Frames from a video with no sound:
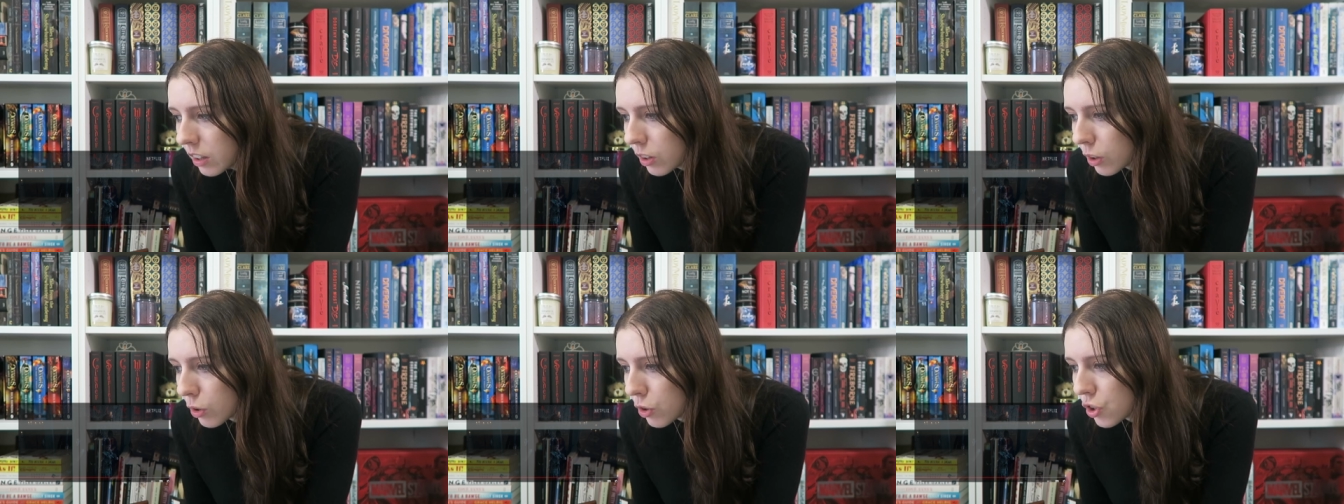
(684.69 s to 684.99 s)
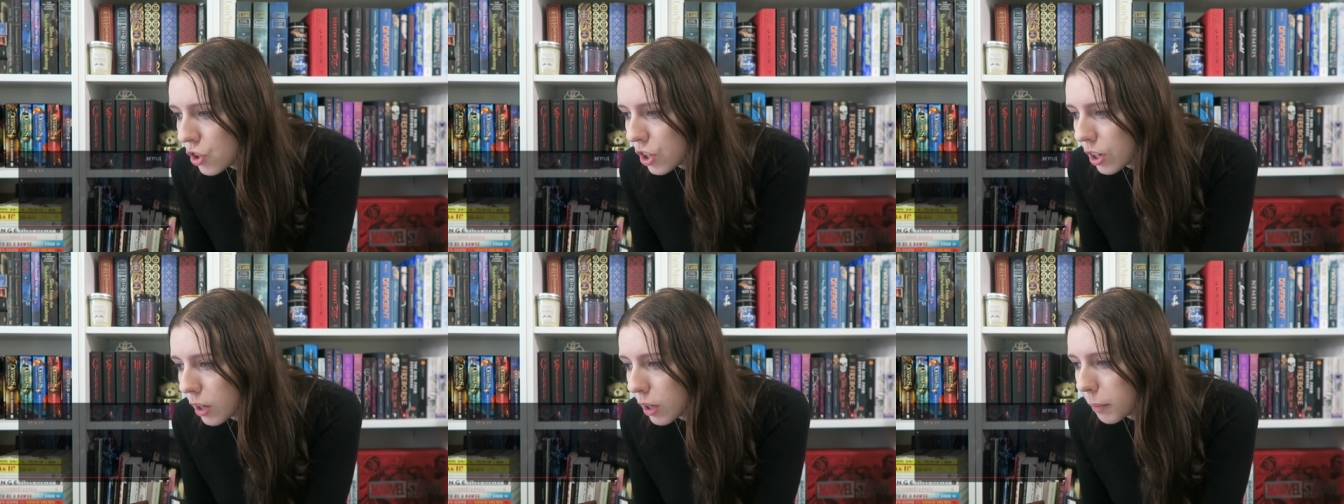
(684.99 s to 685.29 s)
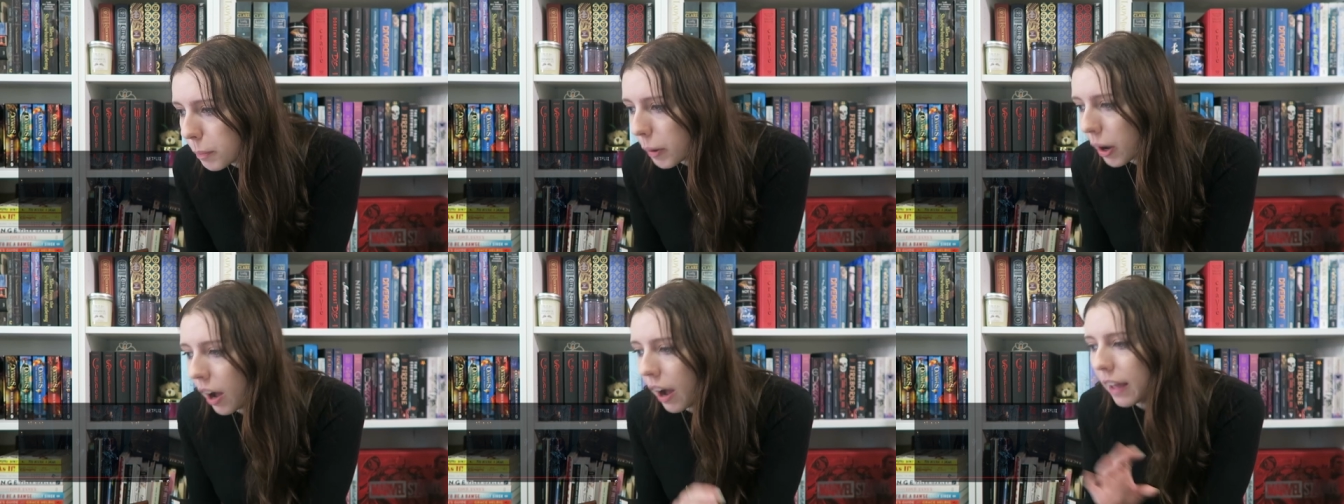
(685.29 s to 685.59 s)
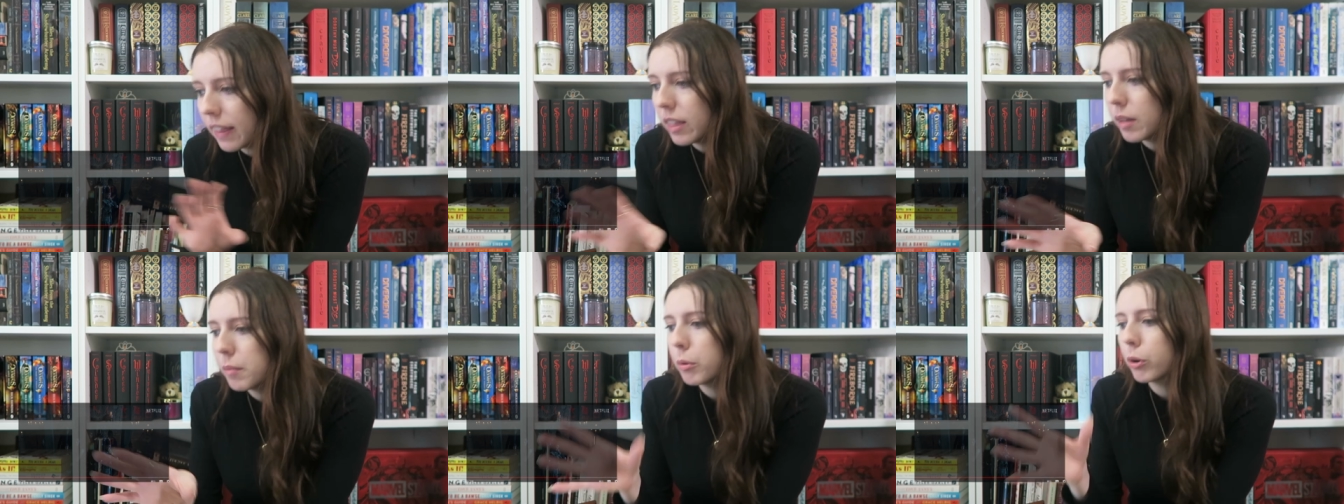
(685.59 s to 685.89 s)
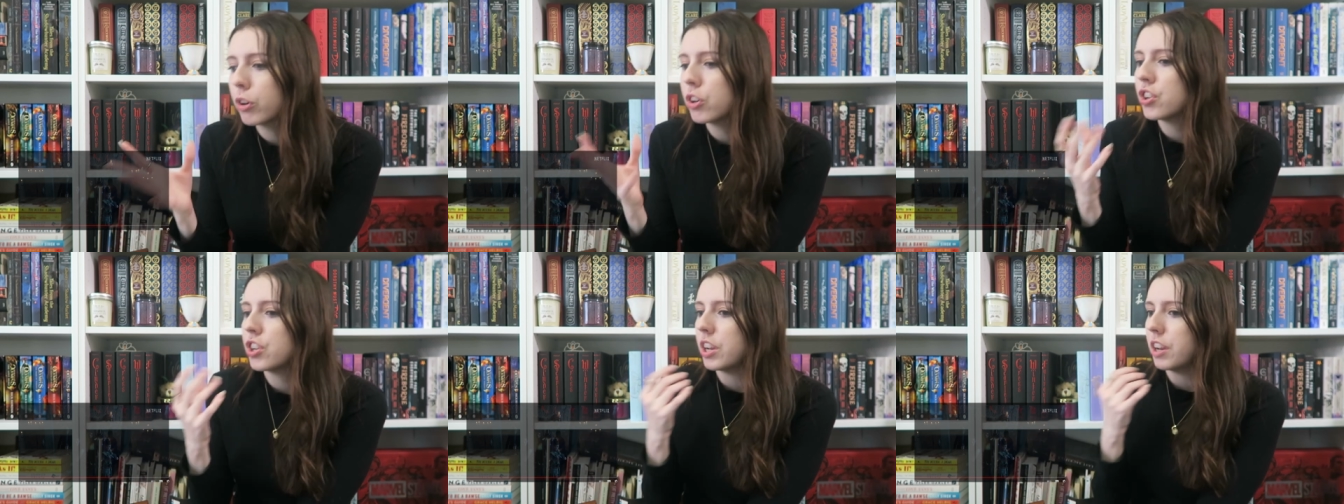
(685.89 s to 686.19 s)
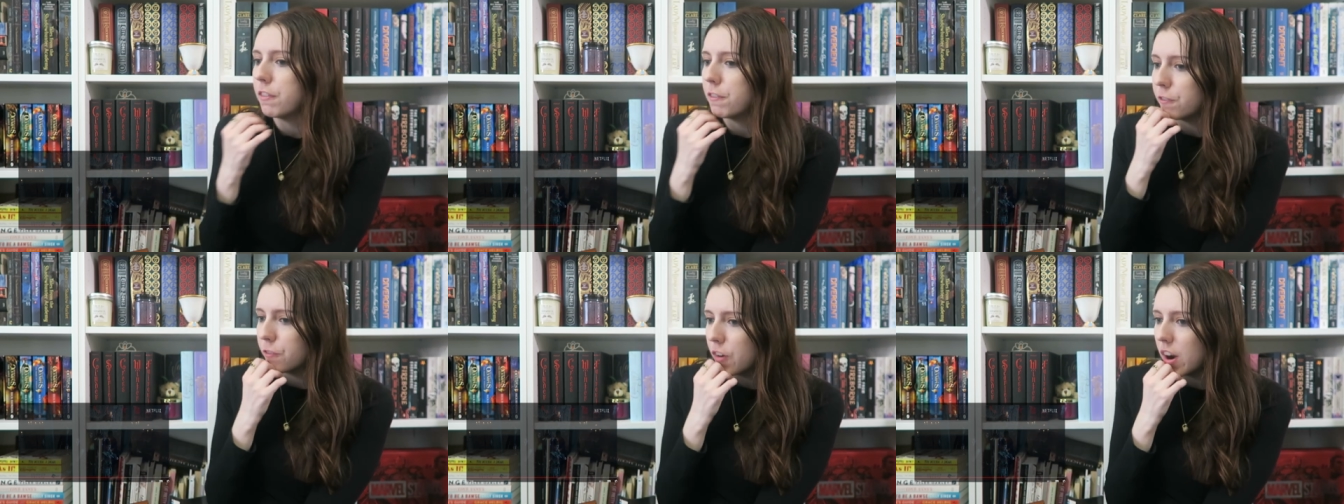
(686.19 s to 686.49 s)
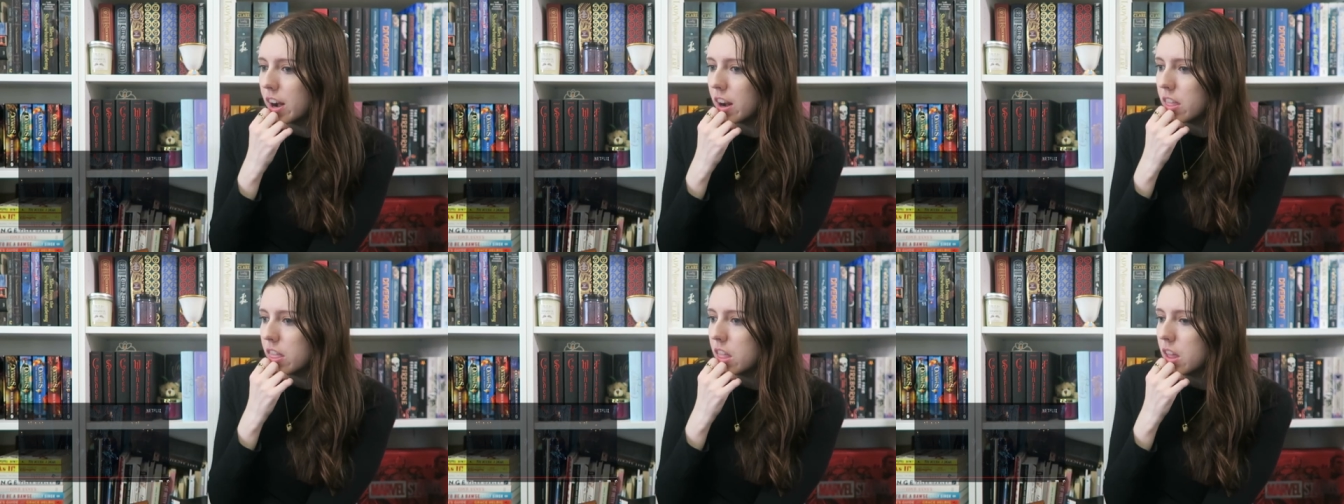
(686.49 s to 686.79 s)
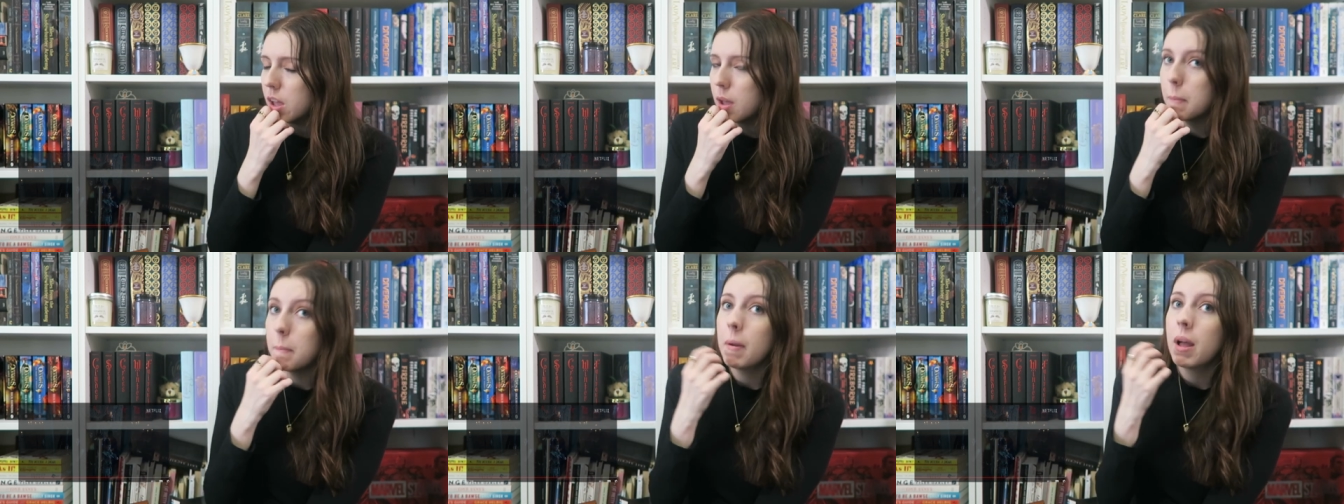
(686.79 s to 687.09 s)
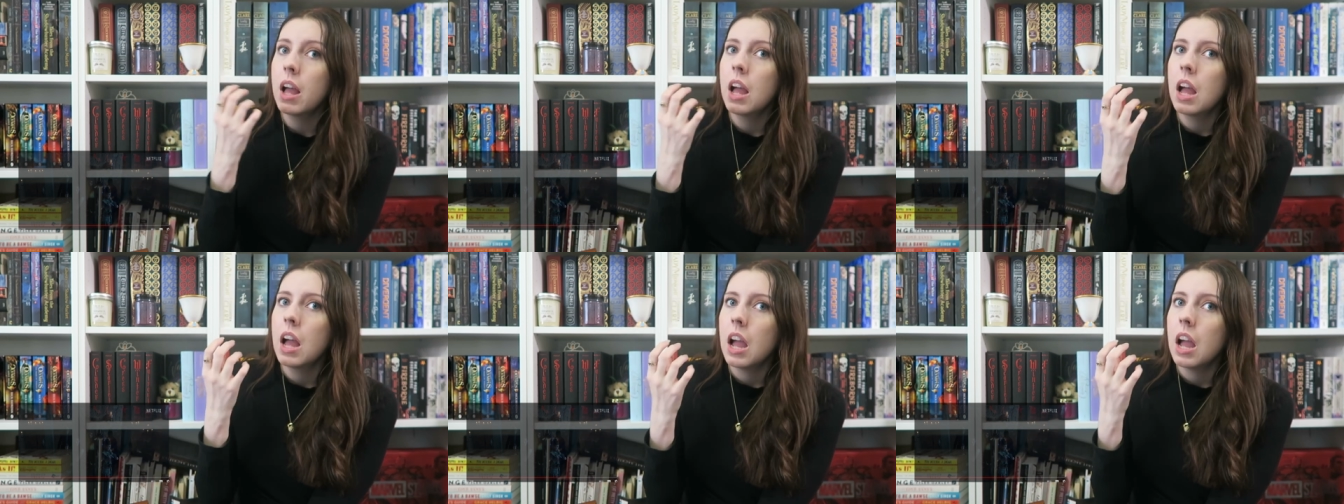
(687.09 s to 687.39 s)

So she behind them or is she in front of them?